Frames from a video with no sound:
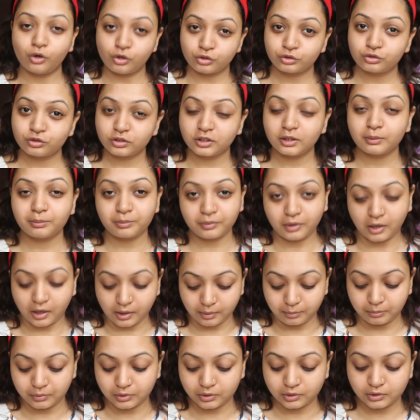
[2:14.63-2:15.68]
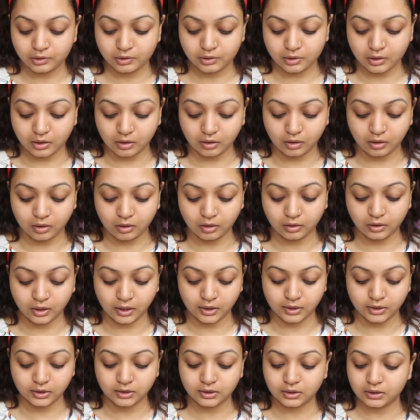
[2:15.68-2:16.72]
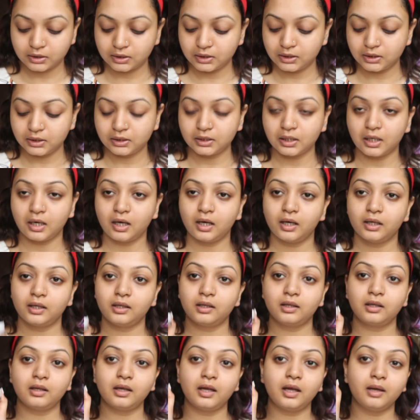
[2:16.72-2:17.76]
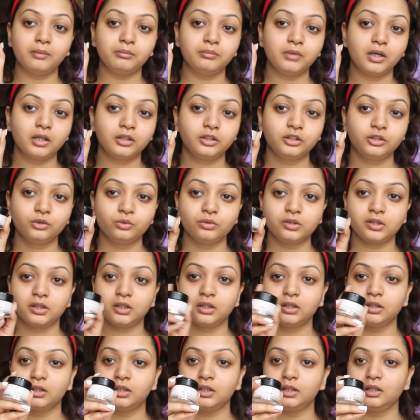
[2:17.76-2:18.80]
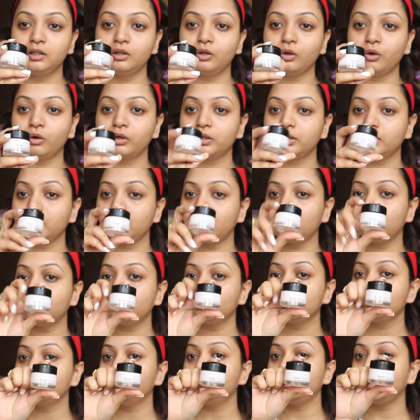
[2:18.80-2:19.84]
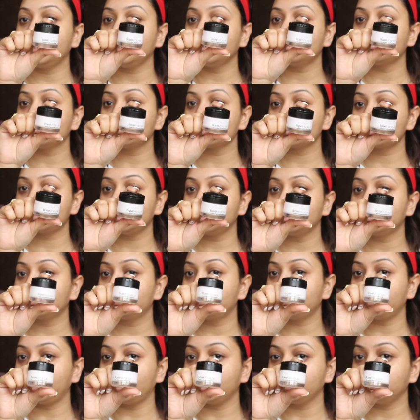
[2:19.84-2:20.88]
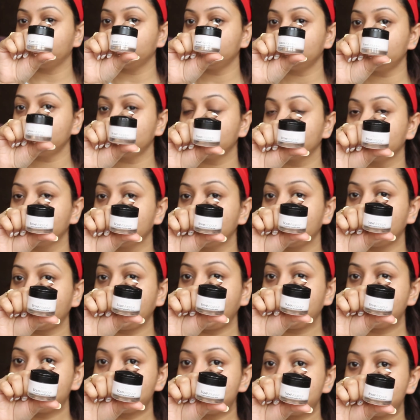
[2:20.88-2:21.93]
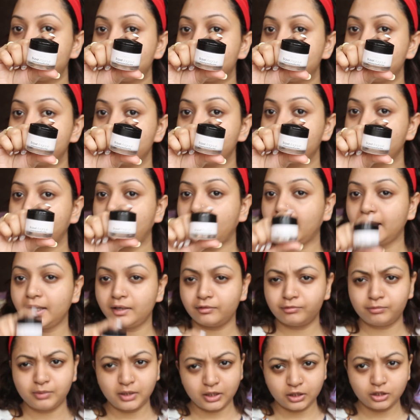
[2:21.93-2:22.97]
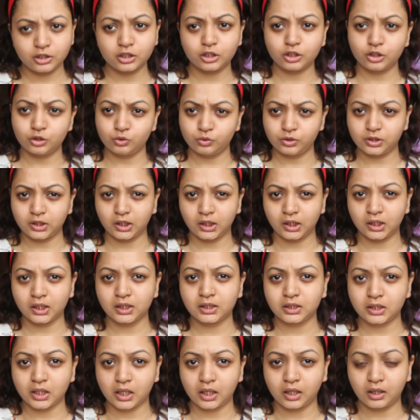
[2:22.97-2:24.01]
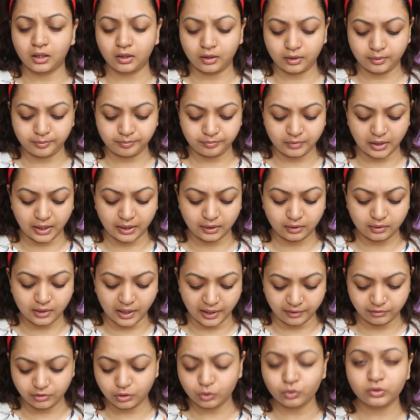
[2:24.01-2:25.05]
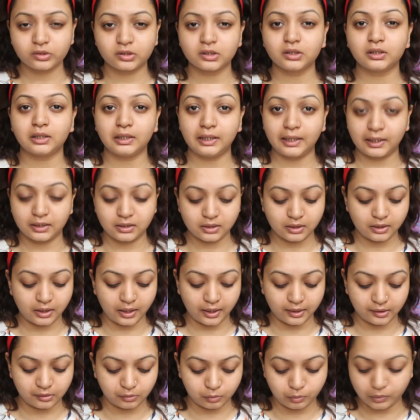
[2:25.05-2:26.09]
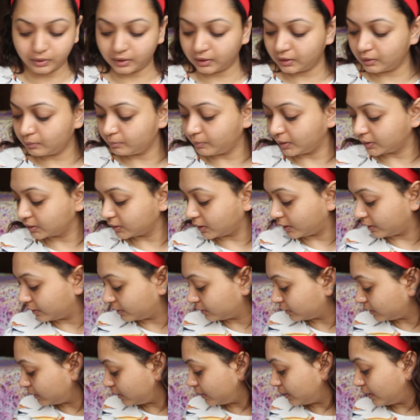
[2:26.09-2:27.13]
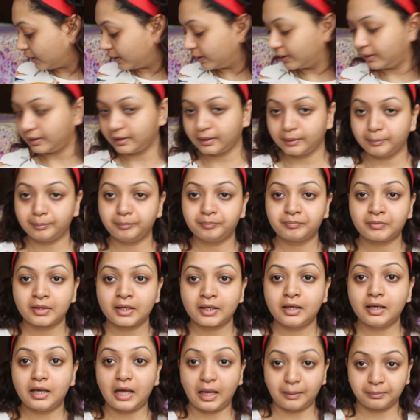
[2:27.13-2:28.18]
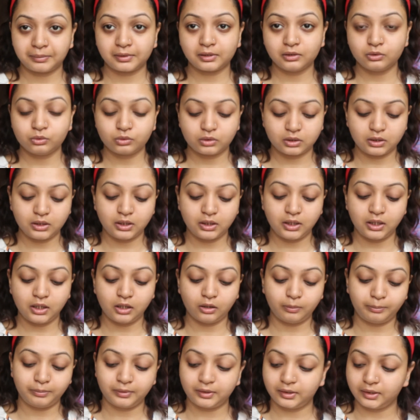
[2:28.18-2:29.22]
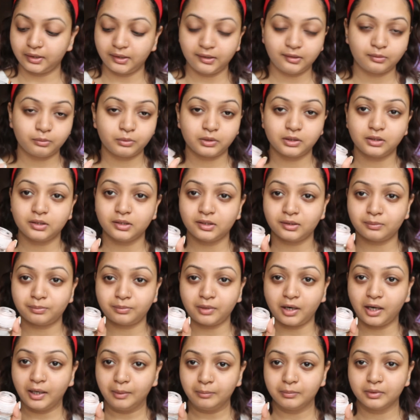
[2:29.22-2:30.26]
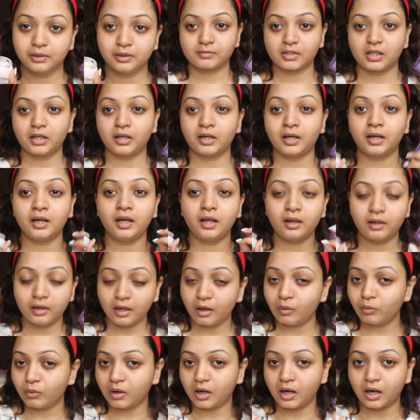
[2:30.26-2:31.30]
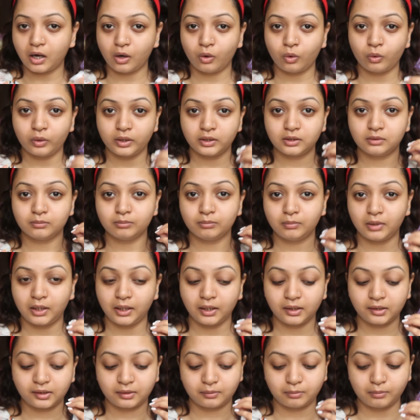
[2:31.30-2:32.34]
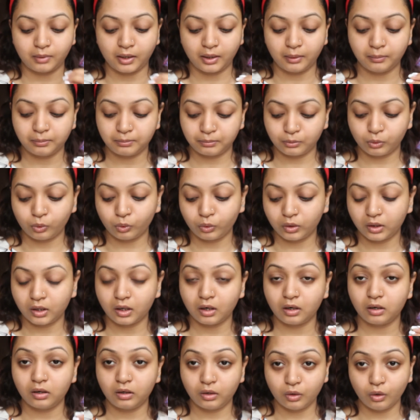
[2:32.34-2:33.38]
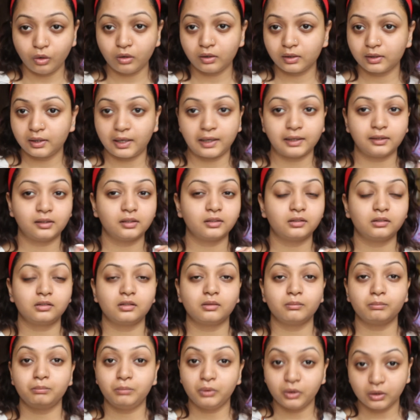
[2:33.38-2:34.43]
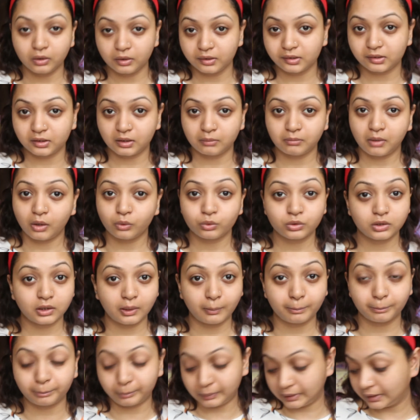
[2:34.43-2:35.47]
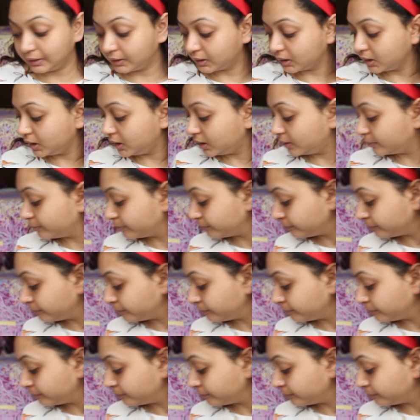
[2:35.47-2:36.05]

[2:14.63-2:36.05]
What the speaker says: on to the primer, currently I am using the Loreal Base Magique primer. I have been using it, I've used it later as well, but currently I am absolutely obsessed with this primer, and I love how it makes my pore look like it blurs them out completely.